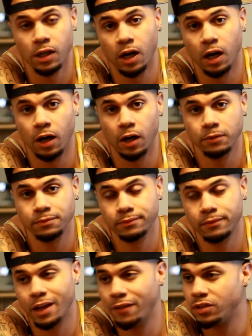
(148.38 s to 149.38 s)
Um,
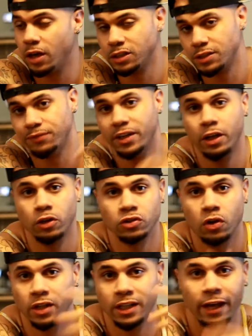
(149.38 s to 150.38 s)
done some videos
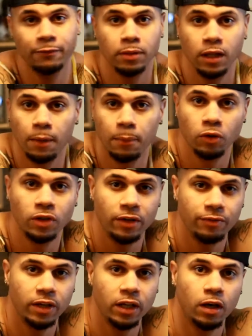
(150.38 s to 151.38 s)
on it. Dave Palumbo did a
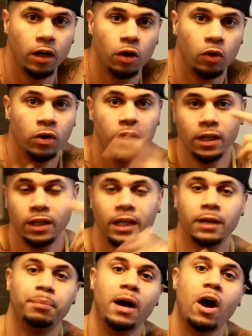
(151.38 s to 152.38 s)
video,
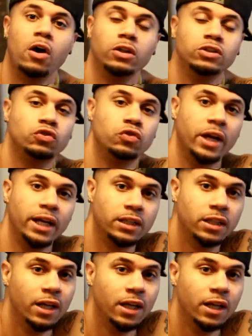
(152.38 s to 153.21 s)
Nick Power and Strength.